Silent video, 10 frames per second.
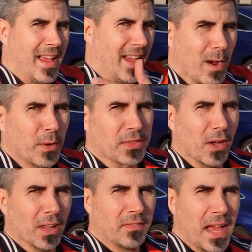And with
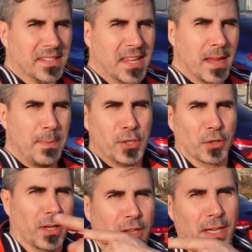all of that said, be sure
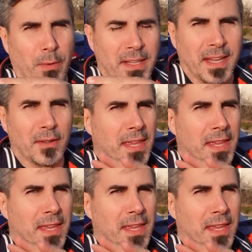to click right there,